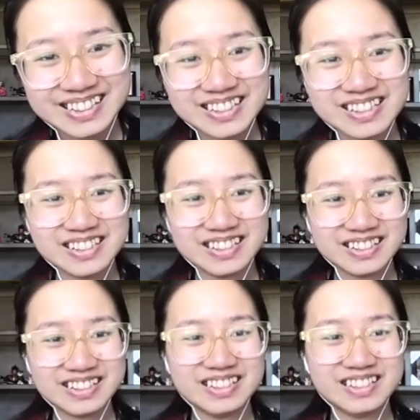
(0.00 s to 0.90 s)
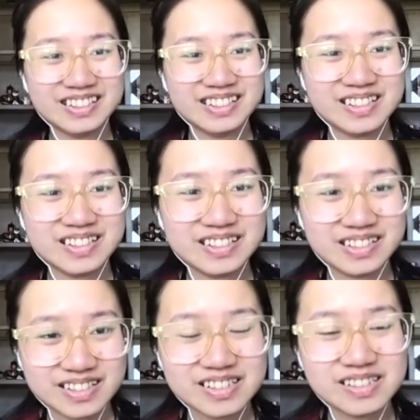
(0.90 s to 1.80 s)

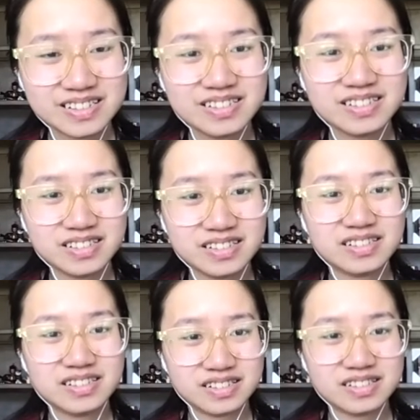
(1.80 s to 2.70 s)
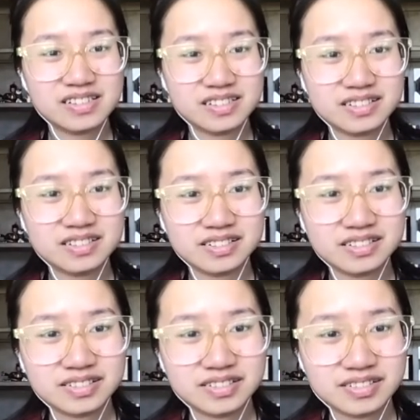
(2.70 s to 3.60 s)

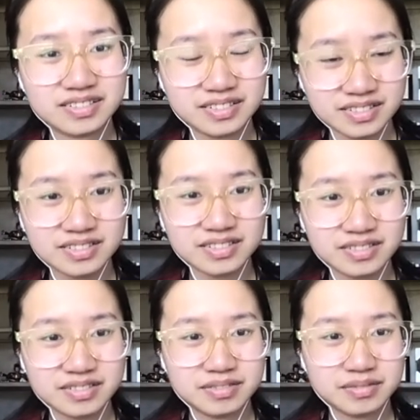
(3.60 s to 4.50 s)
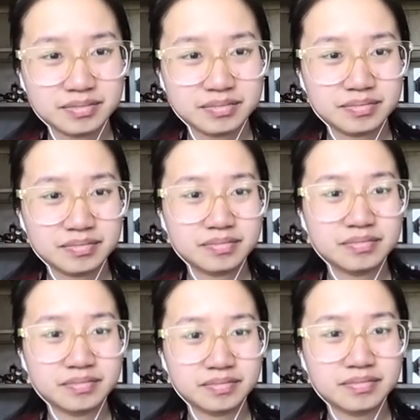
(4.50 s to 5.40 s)

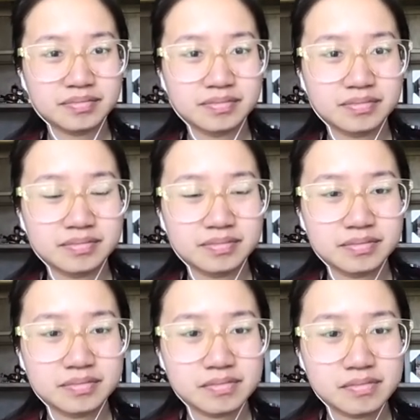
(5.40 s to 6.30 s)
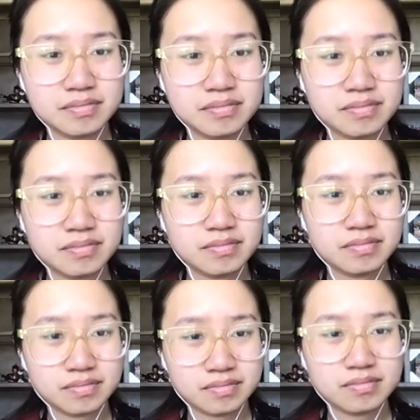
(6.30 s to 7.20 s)

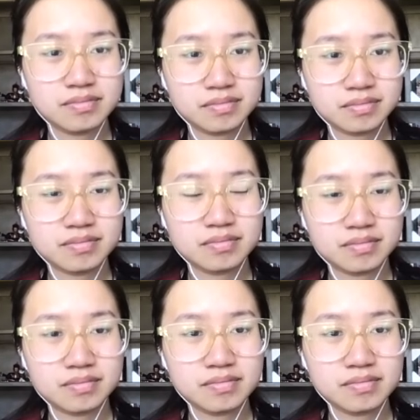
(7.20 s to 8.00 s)
The person shown says nothing.